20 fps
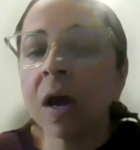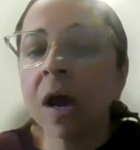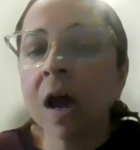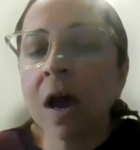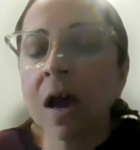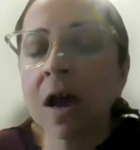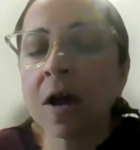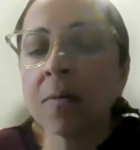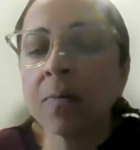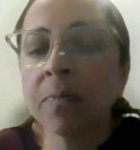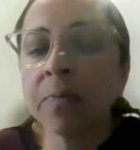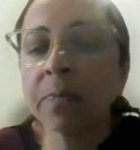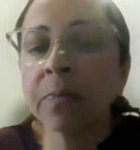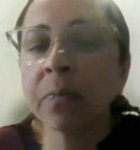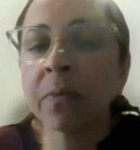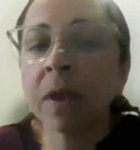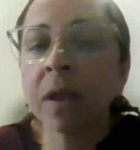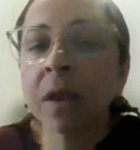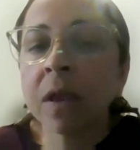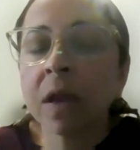Um,
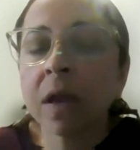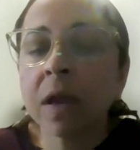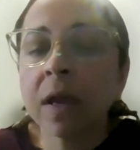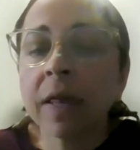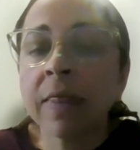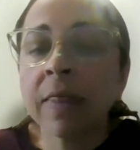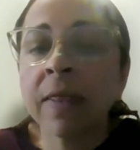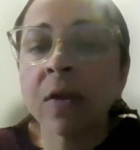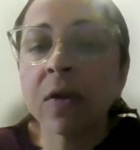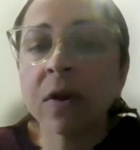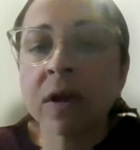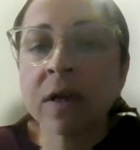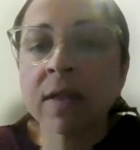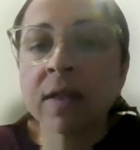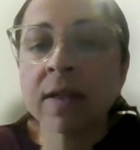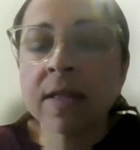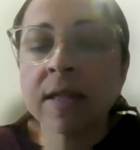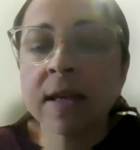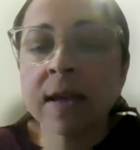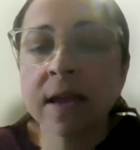there is
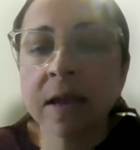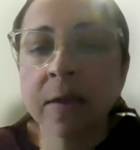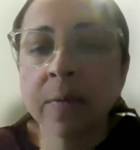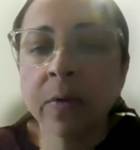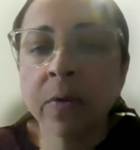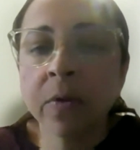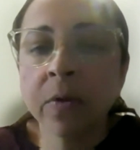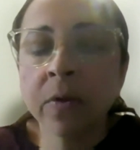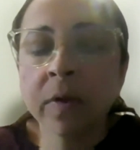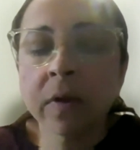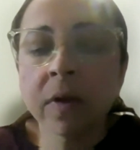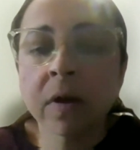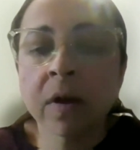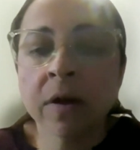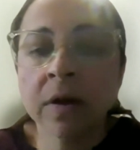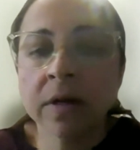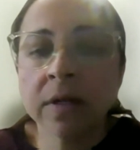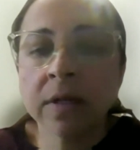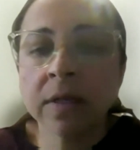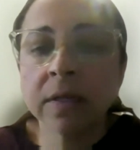a table
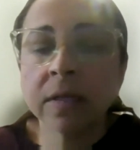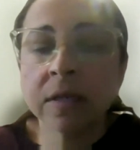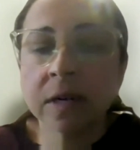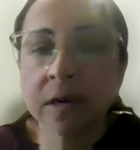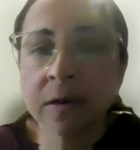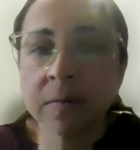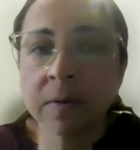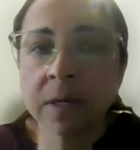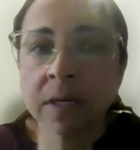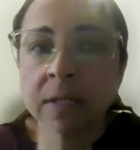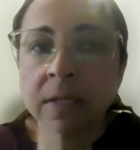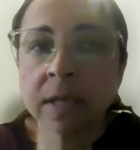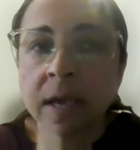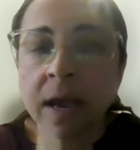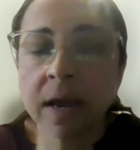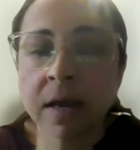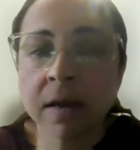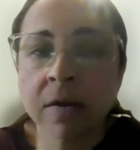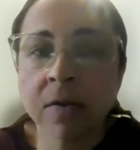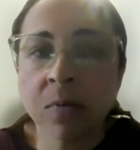on the Diabetes
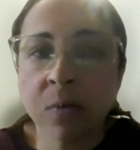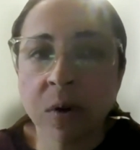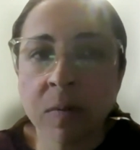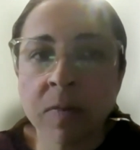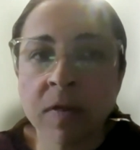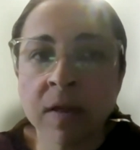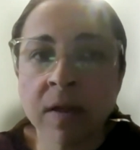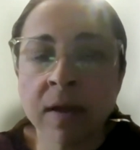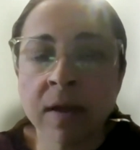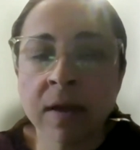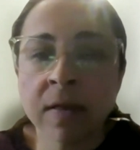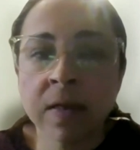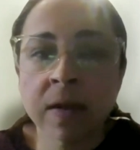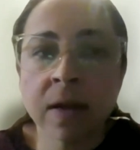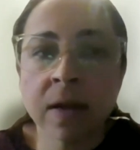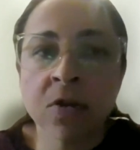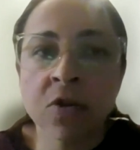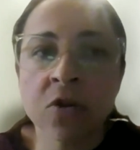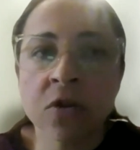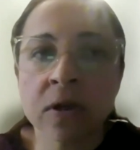Canada website that
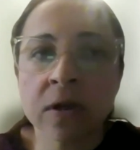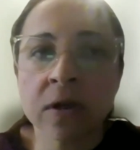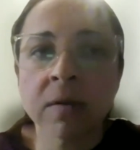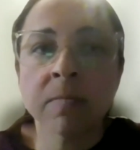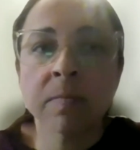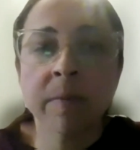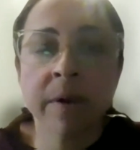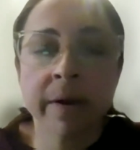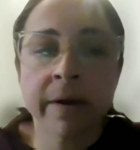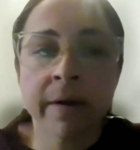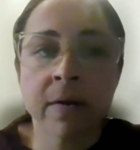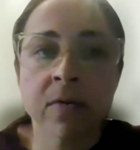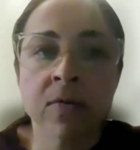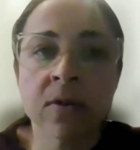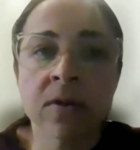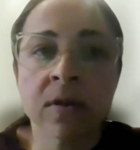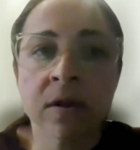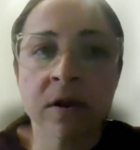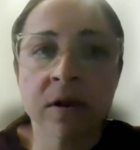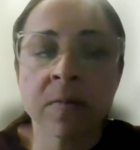actually
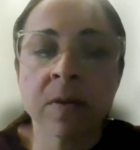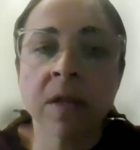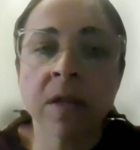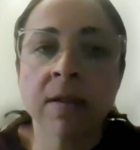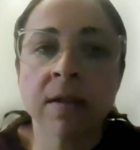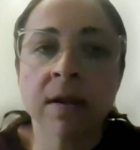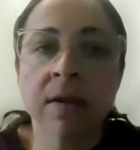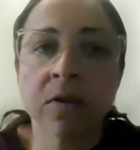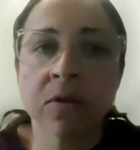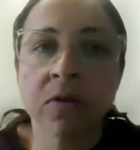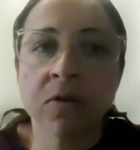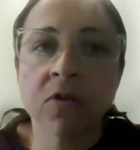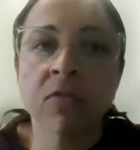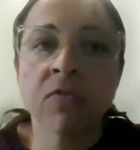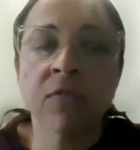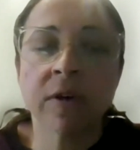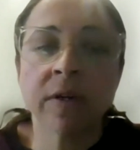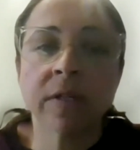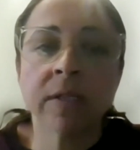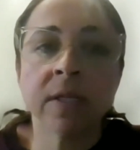compares diabetes technology
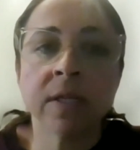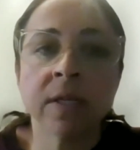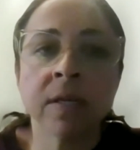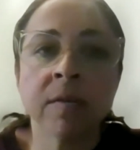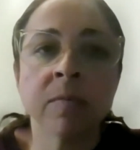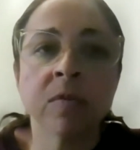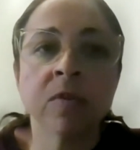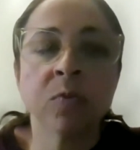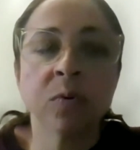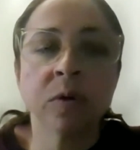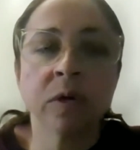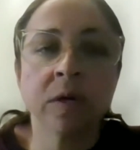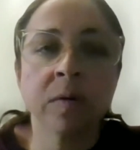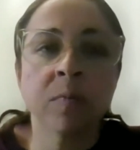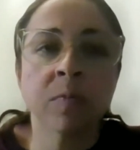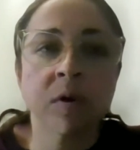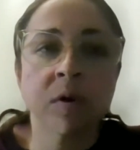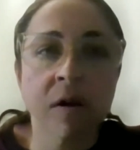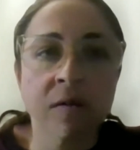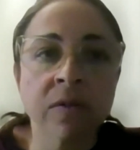funding between
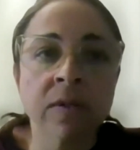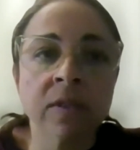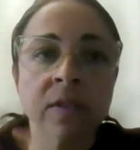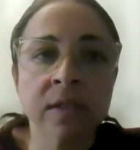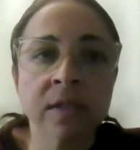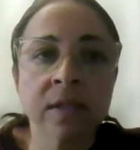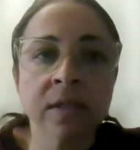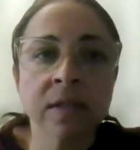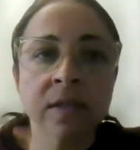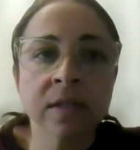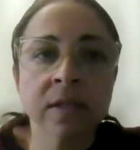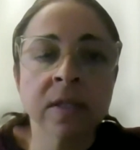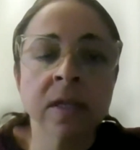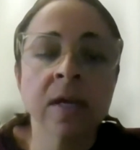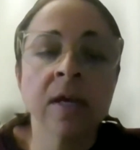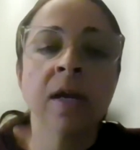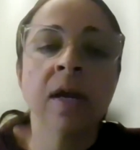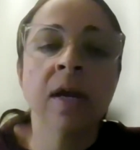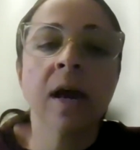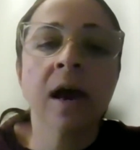provinces.
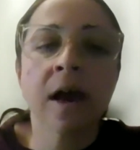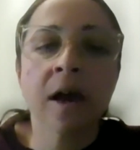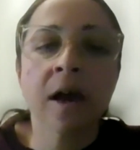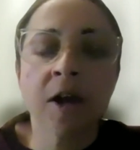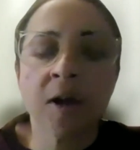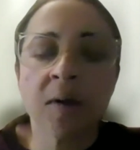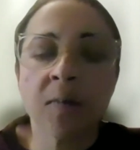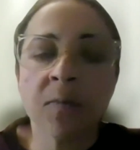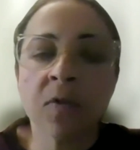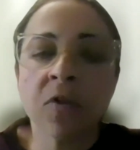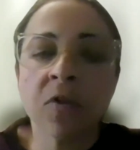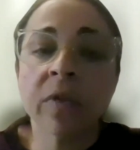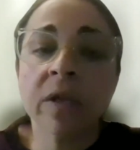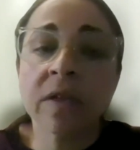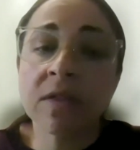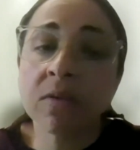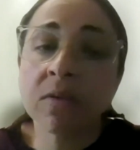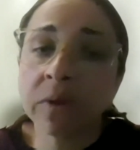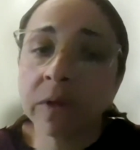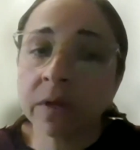So
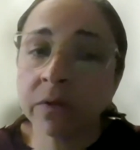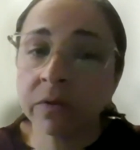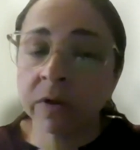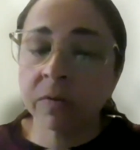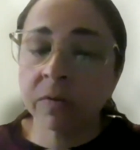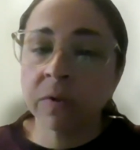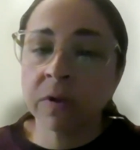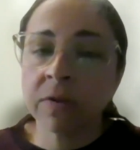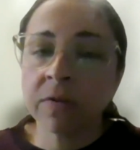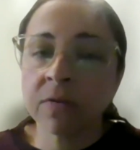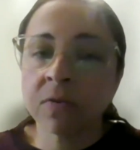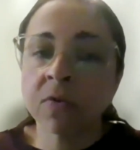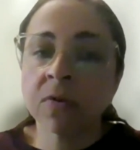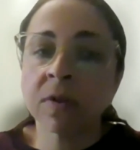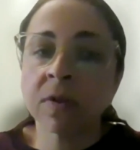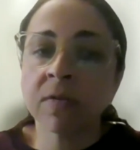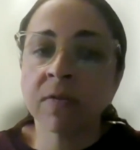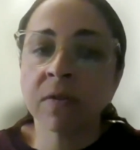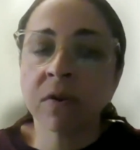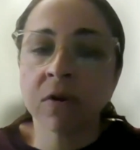that's a really great
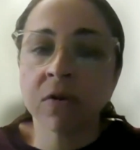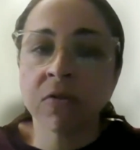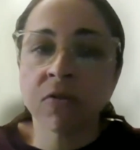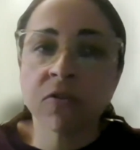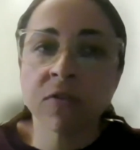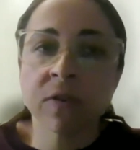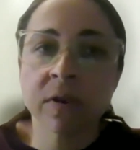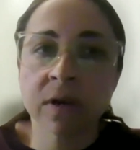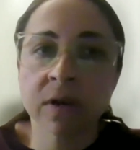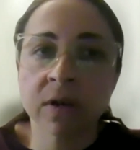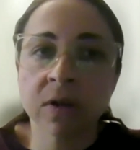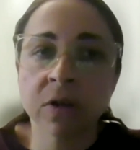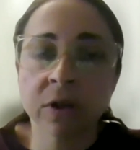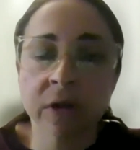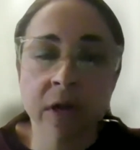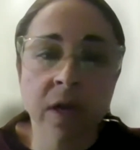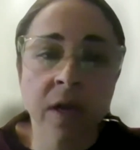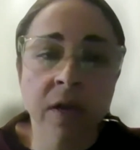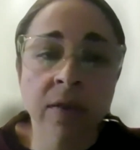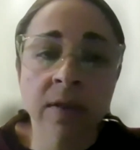resource if you're interested in
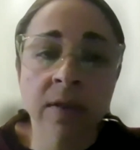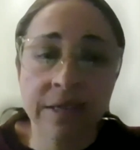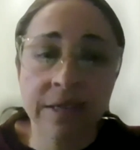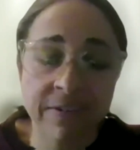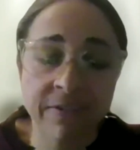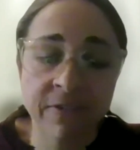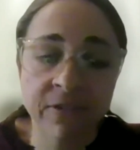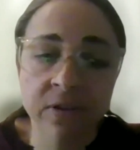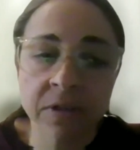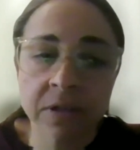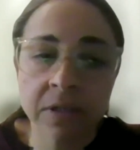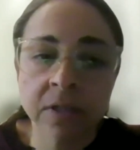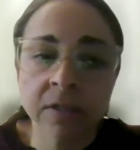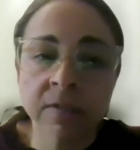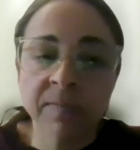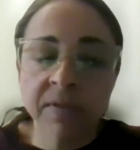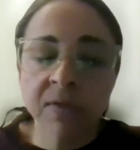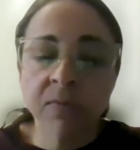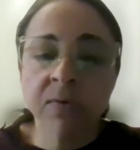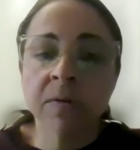looking at the differences
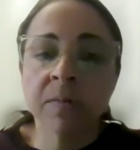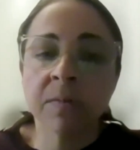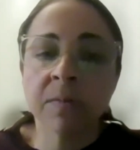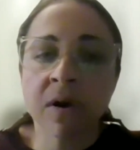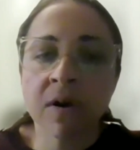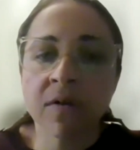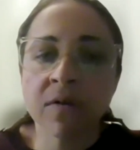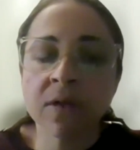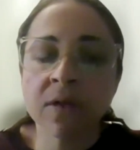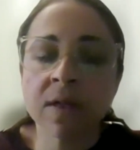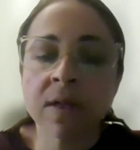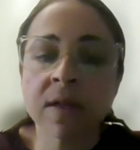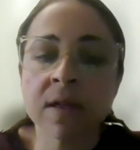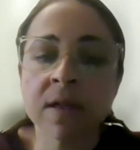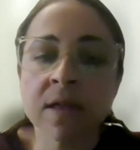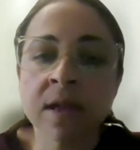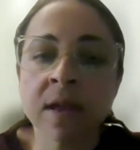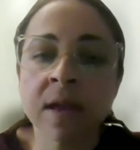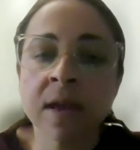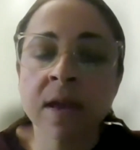between
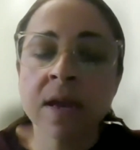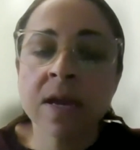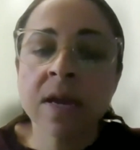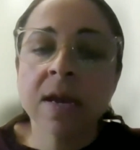provinces.